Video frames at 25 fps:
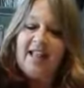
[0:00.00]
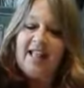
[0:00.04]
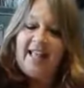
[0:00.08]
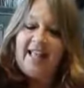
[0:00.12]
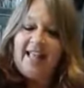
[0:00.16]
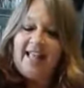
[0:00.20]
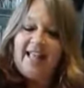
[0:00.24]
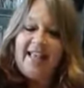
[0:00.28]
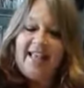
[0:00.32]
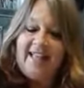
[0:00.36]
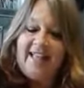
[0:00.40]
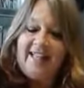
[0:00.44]

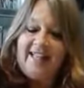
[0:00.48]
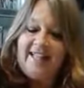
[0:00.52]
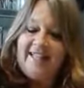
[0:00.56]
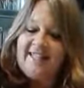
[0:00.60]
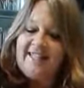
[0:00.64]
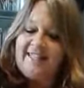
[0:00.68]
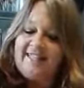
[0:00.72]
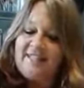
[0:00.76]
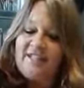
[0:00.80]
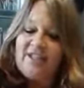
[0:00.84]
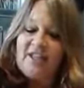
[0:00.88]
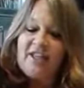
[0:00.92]

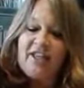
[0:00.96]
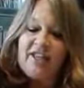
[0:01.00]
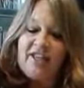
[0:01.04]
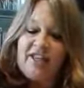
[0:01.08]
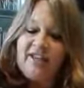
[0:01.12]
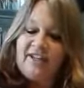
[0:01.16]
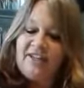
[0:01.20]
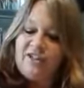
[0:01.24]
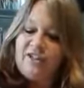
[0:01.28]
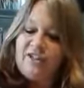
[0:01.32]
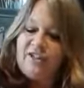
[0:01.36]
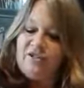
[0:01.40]
And there
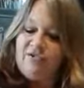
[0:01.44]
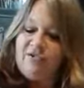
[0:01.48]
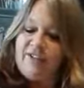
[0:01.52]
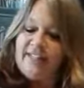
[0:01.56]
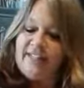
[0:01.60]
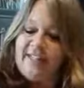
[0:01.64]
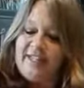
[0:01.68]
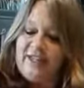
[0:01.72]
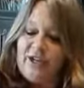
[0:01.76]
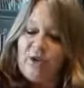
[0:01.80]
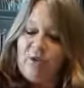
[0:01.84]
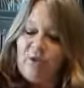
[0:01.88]
is just
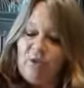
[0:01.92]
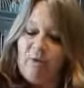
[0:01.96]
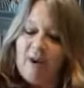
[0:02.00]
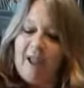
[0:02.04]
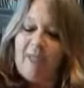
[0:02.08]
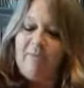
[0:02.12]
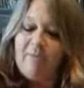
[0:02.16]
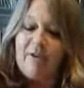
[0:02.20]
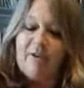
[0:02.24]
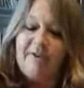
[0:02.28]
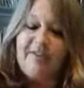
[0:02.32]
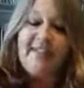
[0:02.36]
really no
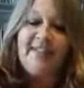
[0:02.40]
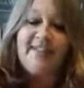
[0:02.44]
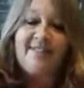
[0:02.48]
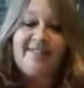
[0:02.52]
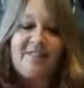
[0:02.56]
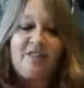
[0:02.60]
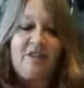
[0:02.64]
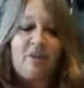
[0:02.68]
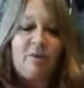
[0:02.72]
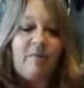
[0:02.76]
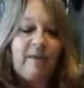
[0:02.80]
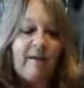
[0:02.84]
rhyme or reason
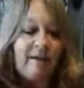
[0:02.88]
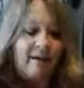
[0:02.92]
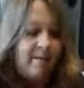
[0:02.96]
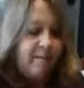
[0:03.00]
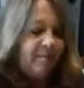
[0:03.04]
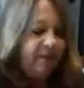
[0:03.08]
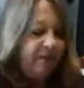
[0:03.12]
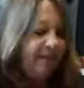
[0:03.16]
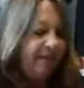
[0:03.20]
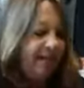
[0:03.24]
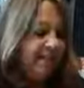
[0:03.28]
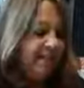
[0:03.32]
to where I'm
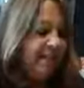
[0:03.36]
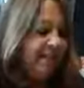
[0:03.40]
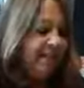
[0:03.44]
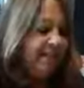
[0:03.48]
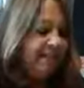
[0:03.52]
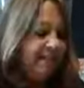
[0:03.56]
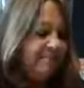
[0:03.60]
putting this.